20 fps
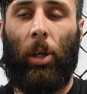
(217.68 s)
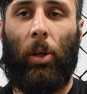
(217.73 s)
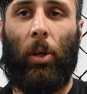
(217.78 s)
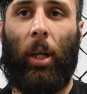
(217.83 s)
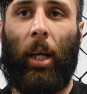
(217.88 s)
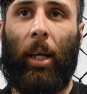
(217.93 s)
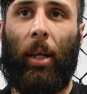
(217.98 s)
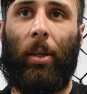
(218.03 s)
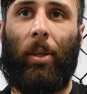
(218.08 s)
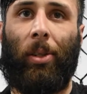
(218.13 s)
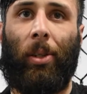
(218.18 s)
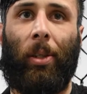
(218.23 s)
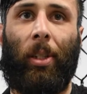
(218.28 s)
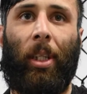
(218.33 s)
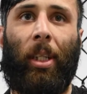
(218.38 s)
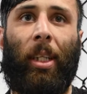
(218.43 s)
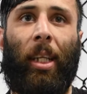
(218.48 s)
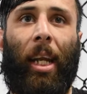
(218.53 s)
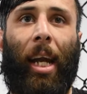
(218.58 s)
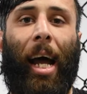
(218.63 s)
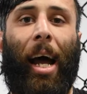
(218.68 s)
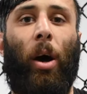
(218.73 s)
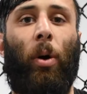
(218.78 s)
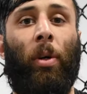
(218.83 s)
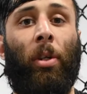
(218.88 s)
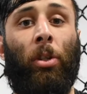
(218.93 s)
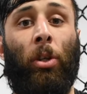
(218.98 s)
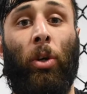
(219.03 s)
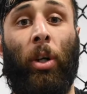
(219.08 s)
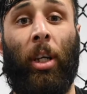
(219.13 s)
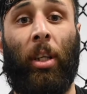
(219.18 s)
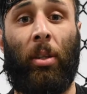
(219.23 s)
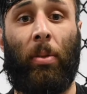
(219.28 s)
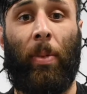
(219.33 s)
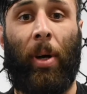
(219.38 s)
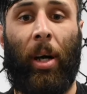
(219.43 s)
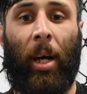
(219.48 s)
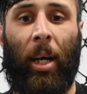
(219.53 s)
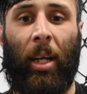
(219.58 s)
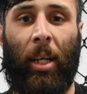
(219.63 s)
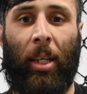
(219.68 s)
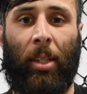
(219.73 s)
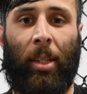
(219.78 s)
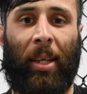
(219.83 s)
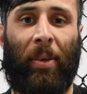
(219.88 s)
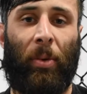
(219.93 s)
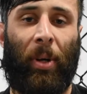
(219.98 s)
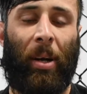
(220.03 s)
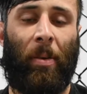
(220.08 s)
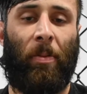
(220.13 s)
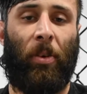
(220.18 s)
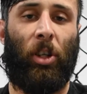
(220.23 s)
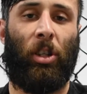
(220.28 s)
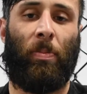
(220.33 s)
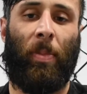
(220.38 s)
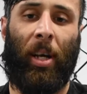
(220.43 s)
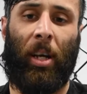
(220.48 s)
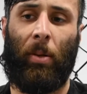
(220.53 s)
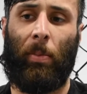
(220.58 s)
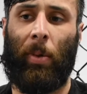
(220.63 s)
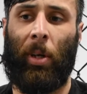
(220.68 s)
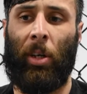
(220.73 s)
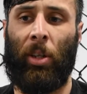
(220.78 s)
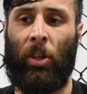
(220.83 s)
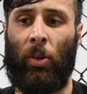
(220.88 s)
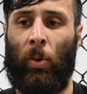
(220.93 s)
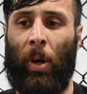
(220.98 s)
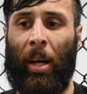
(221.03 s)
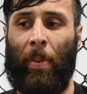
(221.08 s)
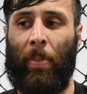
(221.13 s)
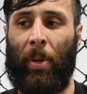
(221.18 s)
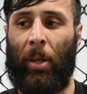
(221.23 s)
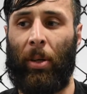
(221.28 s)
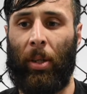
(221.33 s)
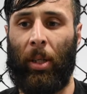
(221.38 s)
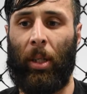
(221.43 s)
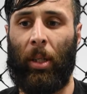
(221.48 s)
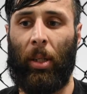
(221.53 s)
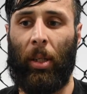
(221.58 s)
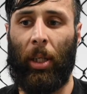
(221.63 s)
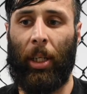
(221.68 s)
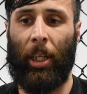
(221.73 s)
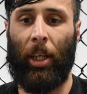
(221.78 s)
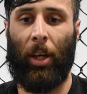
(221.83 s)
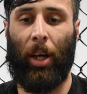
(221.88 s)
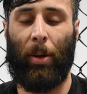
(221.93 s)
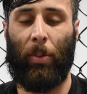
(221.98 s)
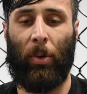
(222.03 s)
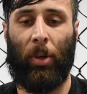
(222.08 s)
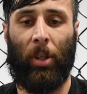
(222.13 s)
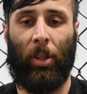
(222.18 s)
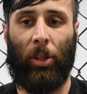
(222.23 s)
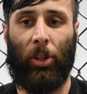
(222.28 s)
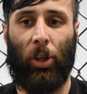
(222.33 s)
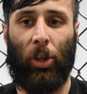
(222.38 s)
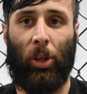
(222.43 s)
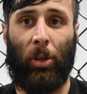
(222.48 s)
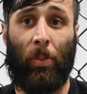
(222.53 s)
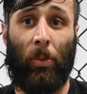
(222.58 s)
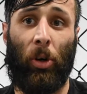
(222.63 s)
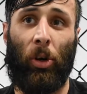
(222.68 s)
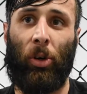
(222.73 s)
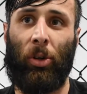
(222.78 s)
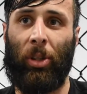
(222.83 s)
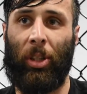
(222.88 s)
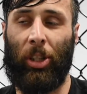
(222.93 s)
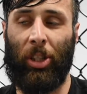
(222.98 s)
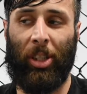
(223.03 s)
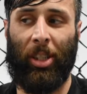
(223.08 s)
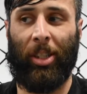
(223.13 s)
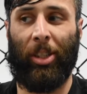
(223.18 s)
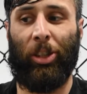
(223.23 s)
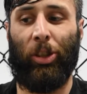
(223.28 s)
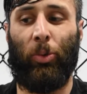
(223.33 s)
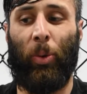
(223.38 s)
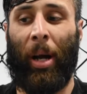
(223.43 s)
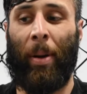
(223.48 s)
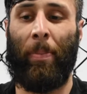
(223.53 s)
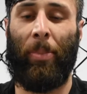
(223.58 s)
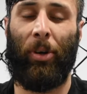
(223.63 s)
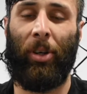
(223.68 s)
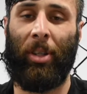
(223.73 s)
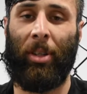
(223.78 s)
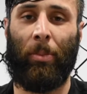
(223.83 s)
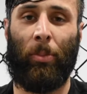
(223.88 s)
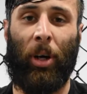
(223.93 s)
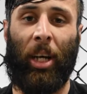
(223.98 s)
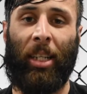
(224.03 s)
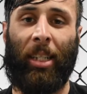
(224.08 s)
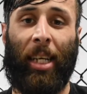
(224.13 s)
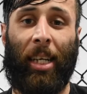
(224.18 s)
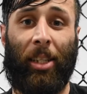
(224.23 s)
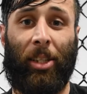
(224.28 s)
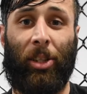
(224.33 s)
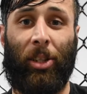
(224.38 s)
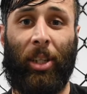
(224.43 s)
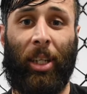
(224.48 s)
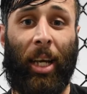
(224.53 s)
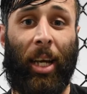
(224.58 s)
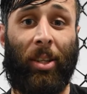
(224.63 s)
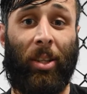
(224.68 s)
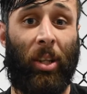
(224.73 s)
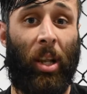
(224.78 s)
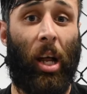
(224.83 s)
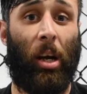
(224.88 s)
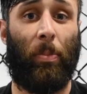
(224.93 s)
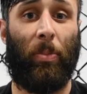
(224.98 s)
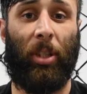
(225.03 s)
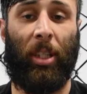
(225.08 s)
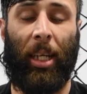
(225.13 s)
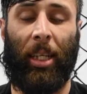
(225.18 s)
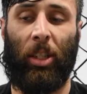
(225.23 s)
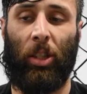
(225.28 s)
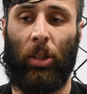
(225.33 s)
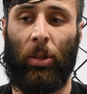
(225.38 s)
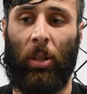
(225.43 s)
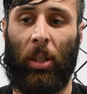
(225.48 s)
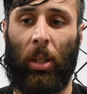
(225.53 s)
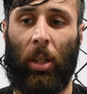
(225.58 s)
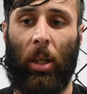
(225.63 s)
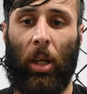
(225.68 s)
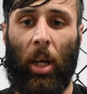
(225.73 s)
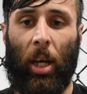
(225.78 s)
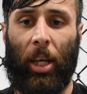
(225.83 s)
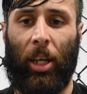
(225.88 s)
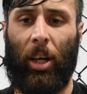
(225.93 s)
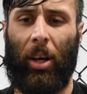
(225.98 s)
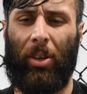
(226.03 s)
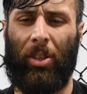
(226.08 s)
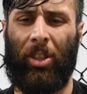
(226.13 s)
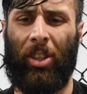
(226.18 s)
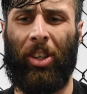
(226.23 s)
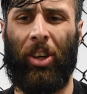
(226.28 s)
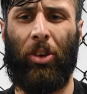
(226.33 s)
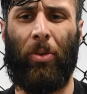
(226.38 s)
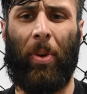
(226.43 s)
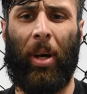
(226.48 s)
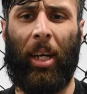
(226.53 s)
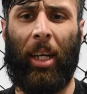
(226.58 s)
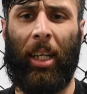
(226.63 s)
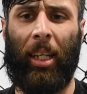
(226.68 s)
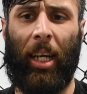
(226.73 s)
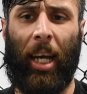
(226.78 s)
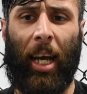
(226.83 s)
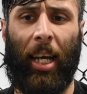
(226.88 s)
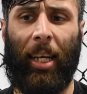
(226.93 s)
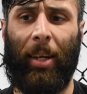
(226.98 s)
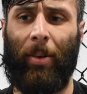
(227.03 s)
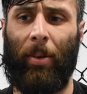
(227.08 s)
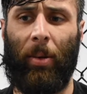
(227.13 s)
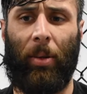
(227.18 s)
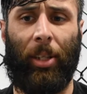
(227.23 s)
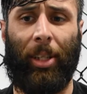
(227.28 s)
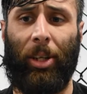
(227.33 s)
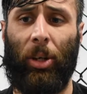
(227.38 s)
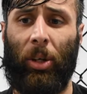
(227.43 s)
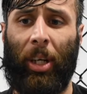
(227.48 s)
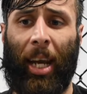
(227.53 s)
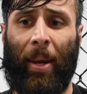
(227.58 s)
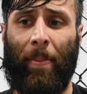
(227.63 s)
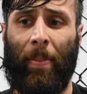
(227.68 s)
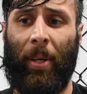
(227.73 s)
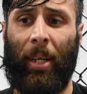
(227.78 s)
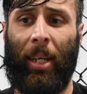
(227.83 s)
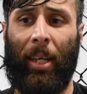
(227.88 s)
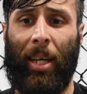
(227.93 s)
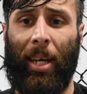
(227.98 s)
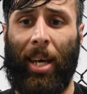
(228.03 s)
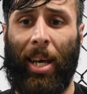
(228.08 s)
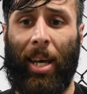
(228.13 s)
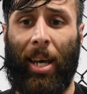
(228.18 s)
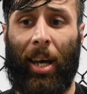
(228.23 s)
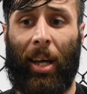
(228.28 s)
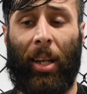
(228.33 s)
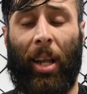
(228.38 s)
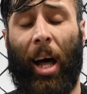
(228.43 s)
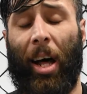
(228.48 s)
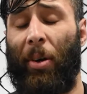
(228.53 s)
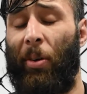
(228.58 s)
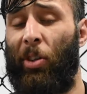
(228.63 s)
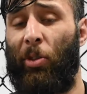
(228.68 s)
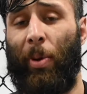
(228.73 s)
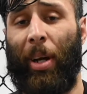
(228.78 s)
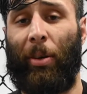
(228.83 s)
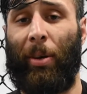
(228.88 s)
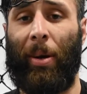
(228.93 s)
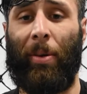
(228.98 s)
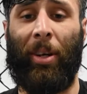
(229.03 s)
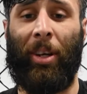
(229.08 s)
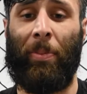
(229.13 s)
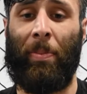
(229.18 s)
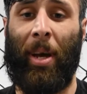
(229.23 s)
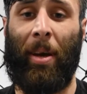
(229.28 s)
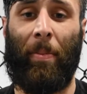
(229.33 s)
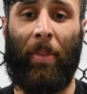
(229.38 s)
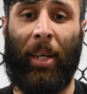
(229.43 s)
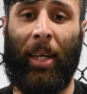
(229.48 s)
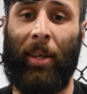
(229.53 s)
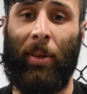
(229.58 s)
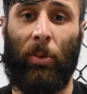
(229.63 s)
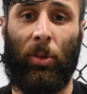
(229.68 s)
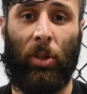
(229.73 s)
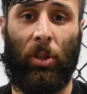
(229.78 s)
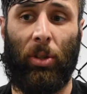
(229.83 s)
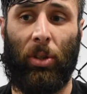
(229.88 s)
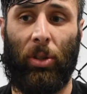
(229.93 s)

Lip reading: know, like something that I always noticed about Eddie is like when I first met him, I was a white belt, and you know, everyone told him, oh, there's this new white belt, he's a breakdancer, he has a lot of potential, and you know, I was a nobody, and Eddie, you know, gave me a lot of respect right when he met me. He was